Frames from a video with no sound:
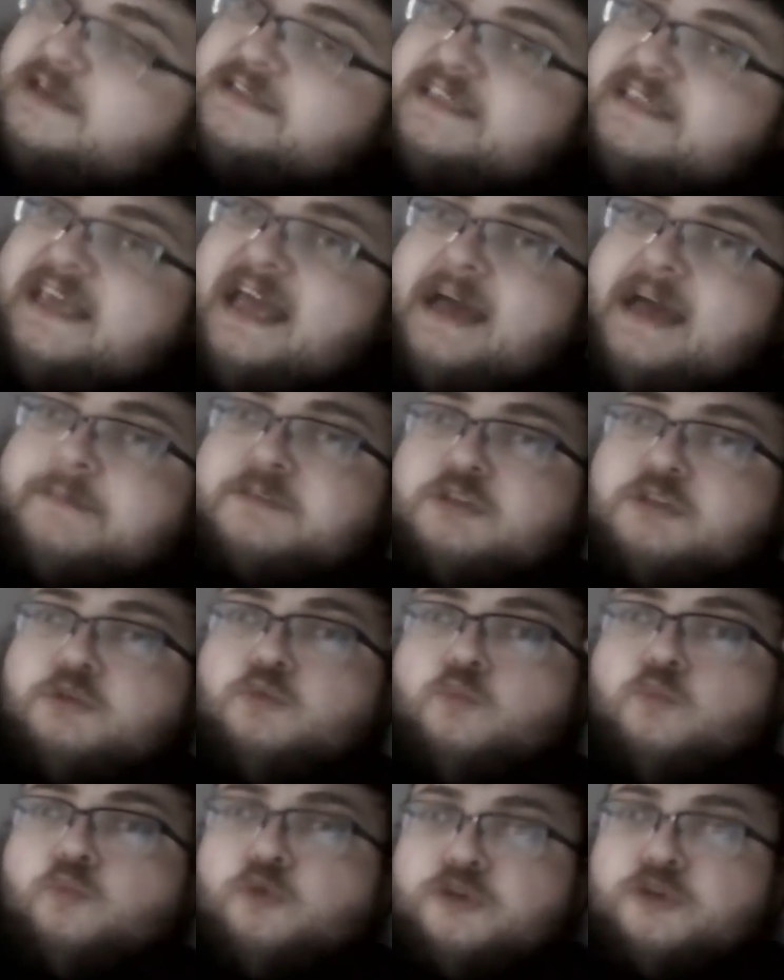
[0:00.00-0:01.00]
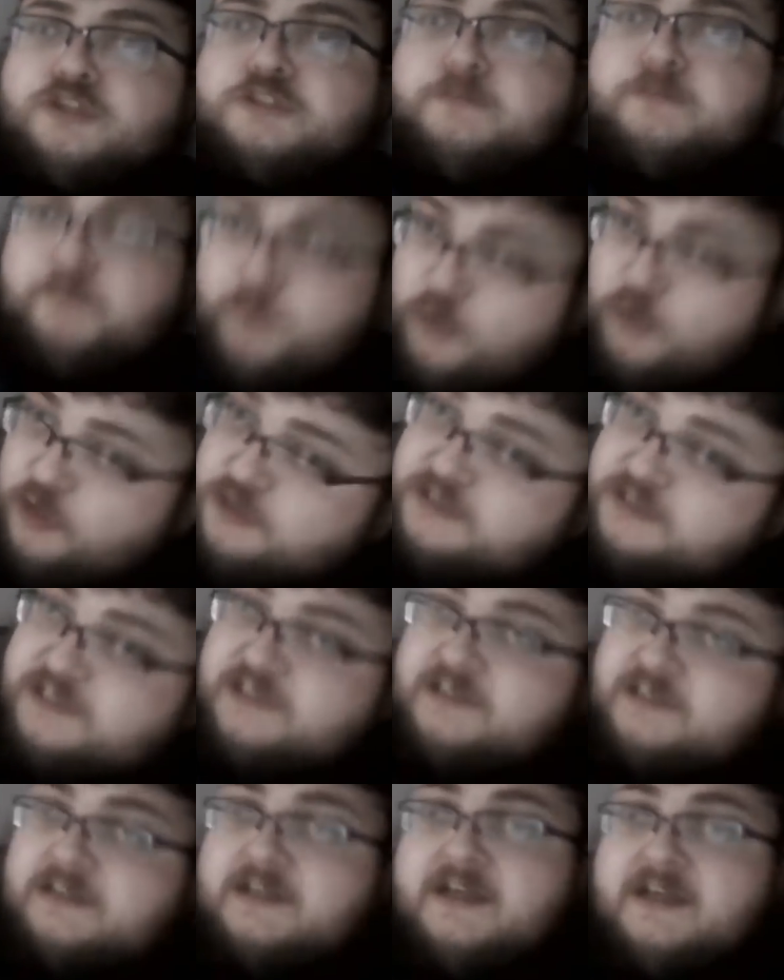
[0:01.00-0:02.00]
He is the absolute worst
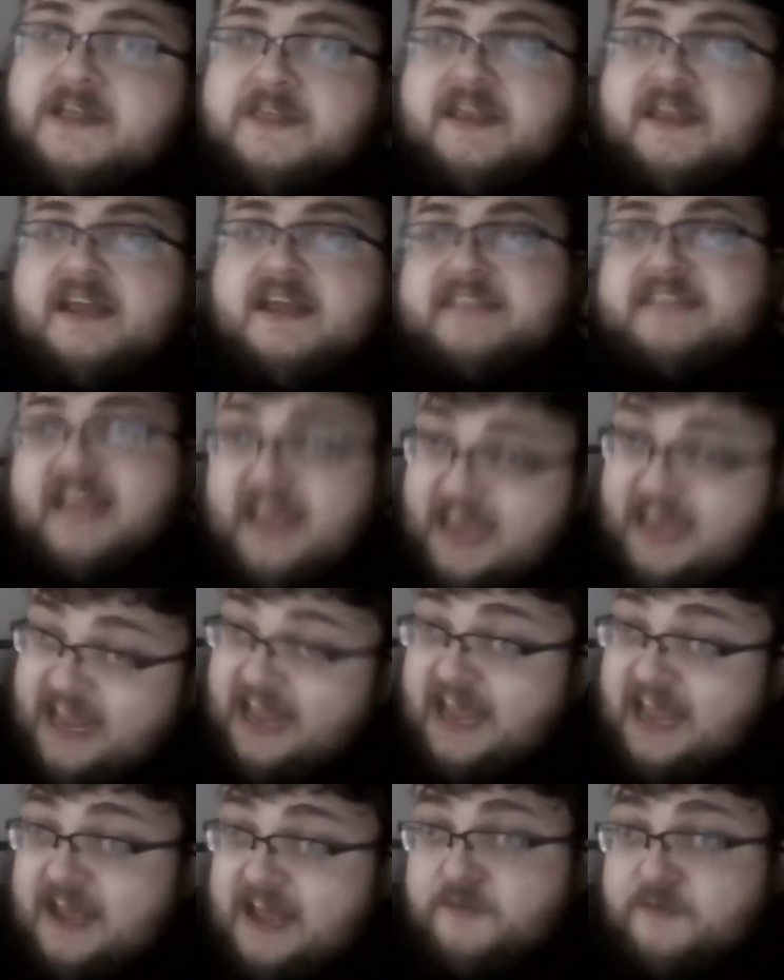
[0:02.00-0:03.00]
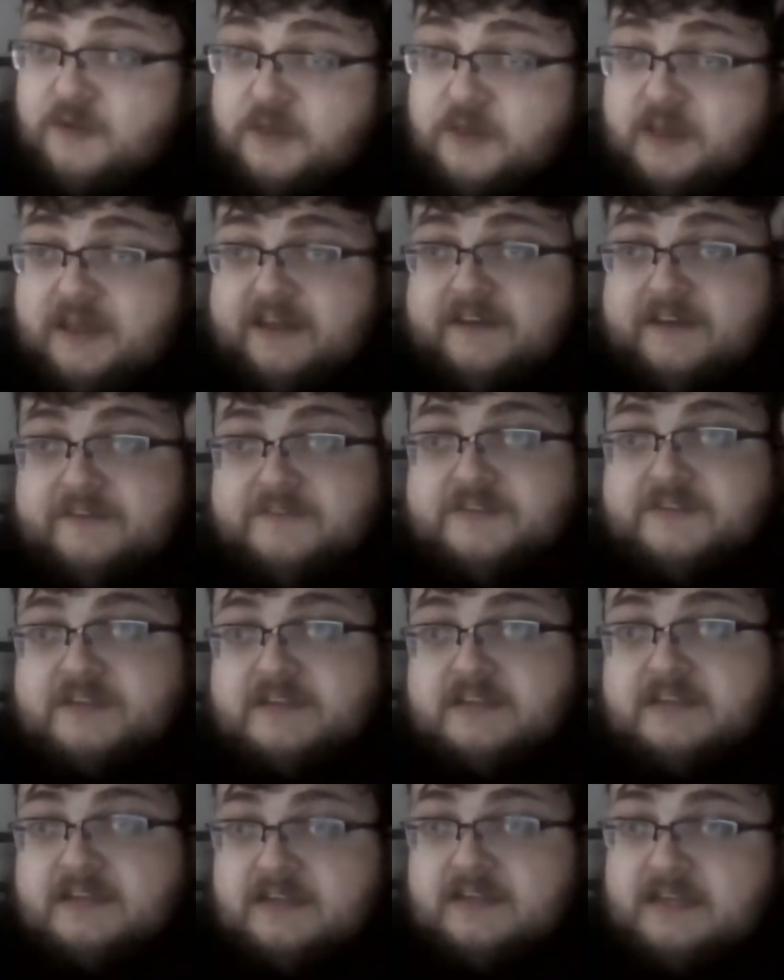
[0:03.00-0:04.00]
person that has ever lived
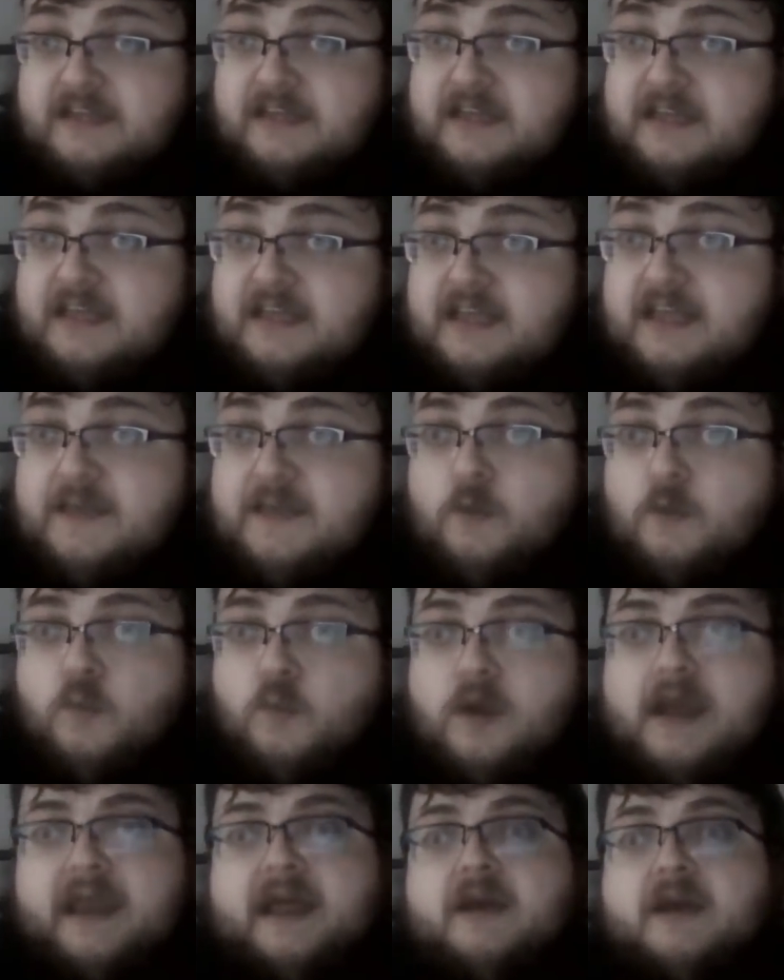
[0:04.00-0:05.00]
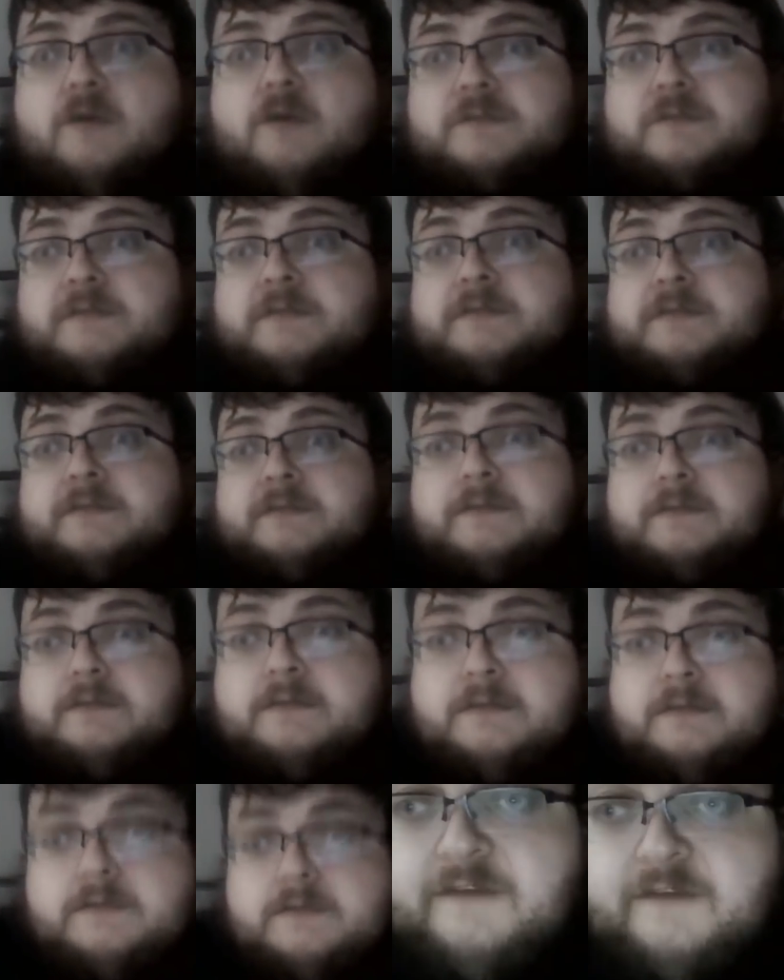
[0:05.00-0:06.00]
in the White House.
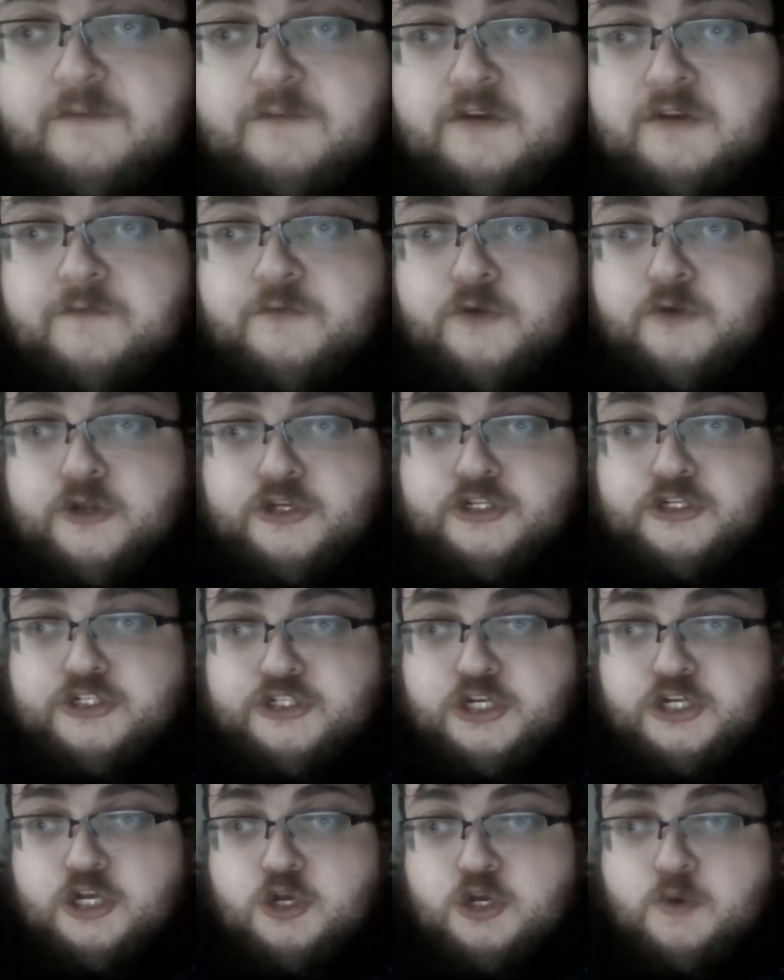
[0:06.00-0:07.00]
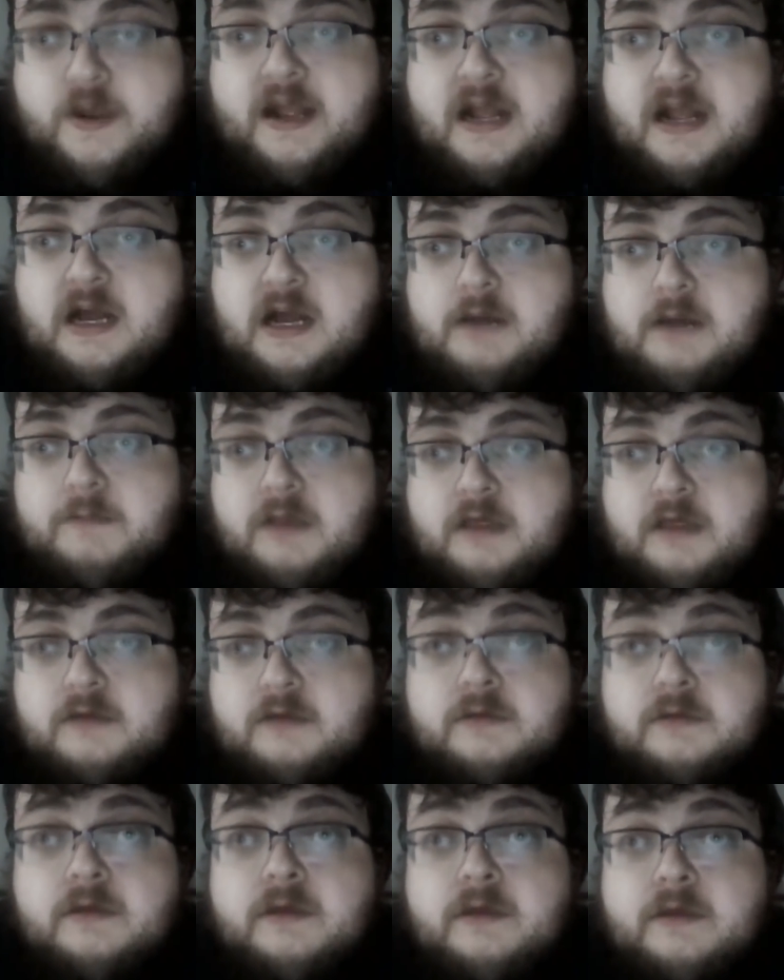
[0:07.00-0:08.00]
I voted for Joe and
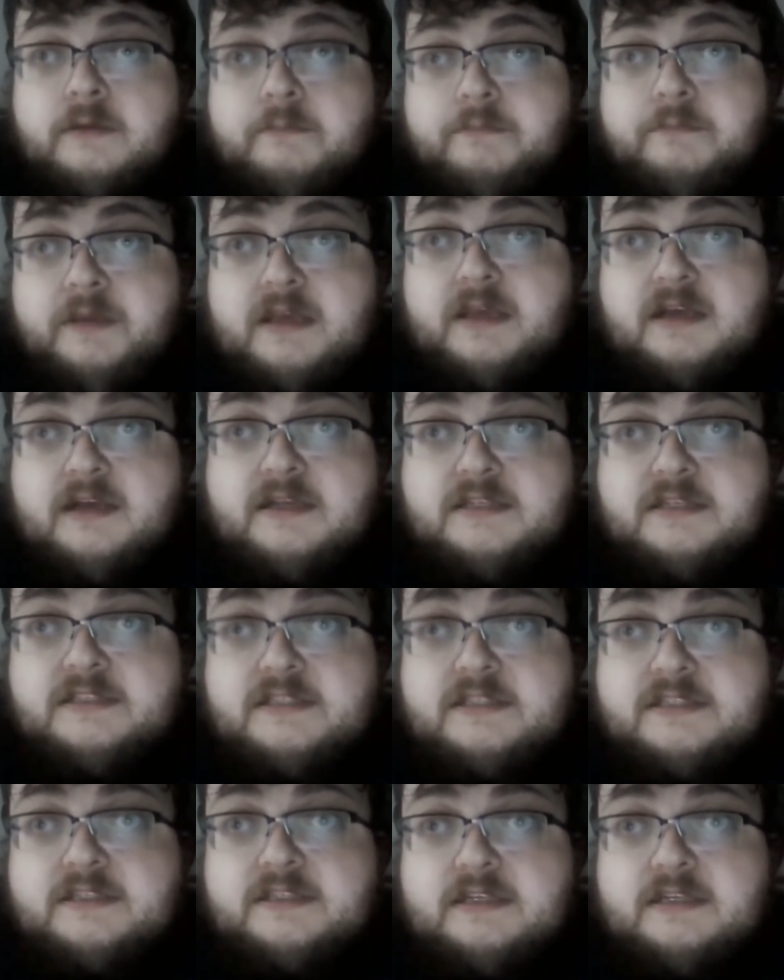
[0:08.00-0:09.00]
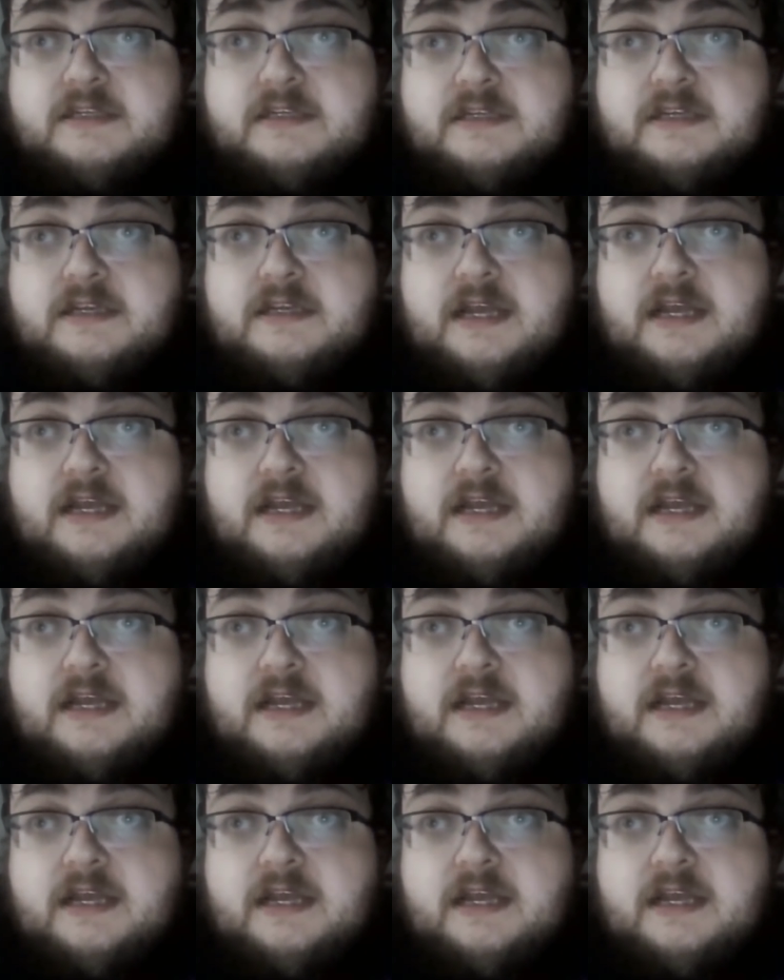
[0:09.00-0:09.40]
Kamala because